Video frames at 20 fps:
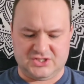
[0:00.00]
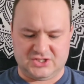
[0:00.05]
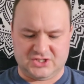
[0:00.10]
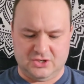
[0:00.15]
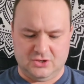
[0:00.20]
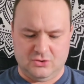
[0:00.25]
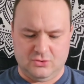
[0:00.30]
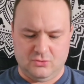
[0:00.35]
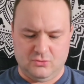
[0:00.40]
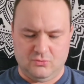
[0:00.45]

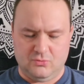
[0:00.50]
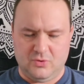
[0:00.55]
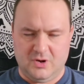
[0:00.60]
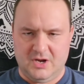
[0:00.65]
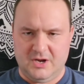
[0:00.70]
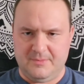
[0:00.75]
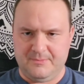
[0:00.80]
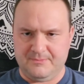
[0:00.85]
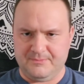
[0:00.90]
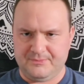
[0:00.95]
So
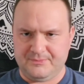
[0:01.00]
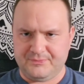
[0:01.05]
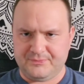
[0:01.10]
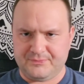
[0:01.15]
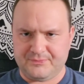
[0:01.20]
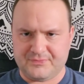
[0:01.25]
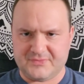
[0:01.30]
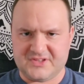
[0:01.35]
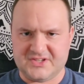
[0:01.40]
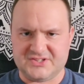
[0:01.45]
um,
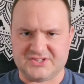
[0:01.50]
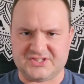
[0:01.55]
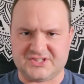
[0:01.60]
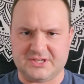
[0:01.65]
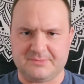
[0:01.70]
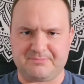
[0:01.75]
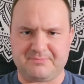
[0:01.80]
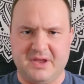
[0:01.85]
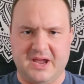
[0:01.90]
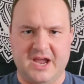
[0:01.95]

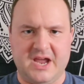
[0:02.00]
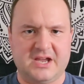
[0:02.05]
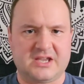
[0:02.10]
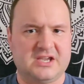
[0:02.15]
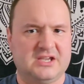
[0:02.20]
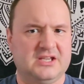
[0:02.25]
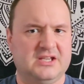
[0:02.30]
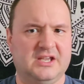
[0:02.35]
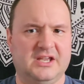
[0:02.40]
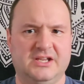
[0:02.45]
sit
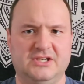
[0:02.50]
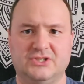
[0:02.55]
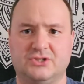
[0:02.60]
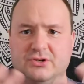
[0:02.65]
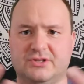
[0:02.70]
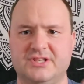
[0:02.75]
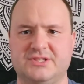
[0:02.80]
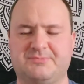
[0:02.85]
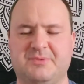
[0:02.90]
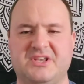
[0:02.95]
back,
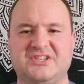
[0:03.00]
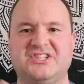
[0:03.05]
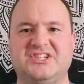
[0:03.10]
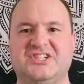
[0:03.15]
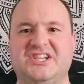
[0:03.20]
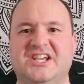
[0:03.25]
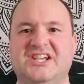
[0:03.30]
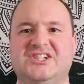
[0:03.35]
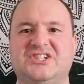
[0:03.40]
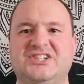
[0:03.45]
enjoy this
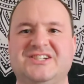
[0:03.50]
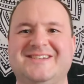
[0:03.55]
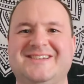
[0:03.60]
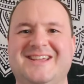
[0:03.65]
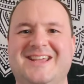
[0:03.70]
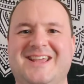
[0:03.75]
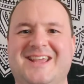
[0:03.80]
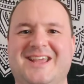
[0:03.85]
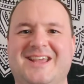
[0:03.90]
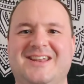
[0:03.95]

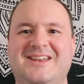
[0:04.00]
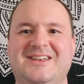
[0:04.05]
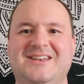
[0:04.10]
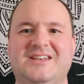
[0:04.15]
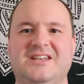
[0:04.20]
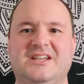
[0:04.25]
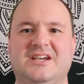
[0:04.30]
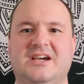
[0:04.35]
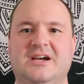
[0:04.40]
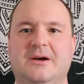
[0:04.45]
presentation,
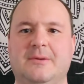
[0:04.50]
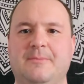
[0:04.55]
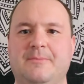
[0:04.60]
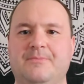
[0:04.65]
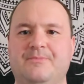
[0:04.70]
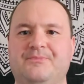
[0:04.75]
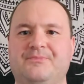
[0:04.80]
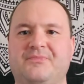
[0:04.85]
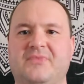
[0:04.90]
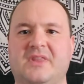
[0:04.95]
and
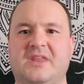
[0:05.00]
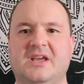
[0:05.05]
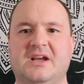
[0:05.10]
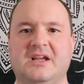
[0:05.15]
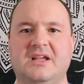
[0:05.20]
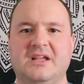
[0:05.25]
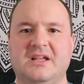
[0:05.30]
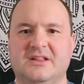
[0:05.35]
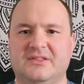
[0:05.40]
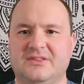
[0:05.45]
um,
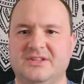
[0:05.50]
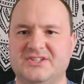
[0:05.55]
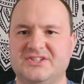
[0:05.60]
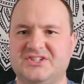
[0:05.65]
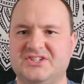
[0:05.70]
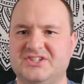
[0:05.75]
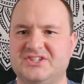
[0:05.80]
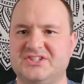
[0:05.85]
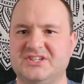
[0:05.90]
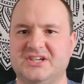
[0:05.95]

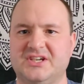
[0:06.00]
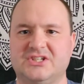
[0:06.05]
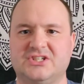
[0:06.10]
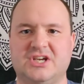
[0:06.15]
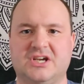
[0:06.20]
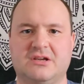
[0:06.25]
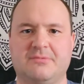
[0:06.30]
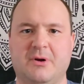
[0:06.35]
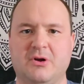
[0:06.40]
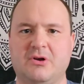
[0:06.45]
let's
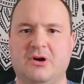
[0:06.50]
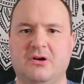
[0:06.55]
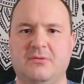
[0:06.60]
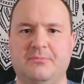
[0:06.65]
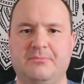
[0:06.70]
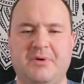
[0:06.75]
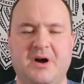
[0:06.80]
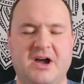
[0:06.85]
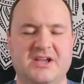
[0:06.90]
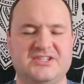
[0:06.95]
talk
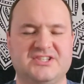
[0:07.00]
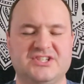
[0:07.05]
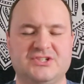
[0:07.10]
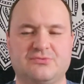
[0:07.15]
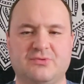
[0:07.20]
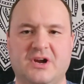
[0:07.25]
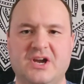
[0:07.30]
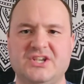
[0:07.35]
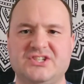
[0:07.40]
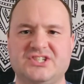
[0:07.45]
about
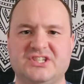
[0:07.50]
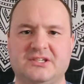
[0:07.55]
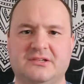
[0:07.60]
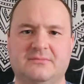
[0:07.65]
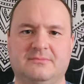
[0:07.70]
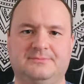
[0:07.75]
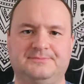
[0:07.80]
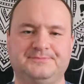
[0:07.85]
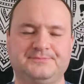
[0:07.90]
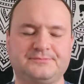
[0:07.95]
Pisces
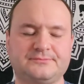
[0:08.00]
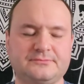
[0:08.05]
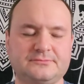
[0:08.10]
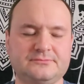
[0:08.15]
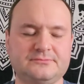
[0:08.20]
rising.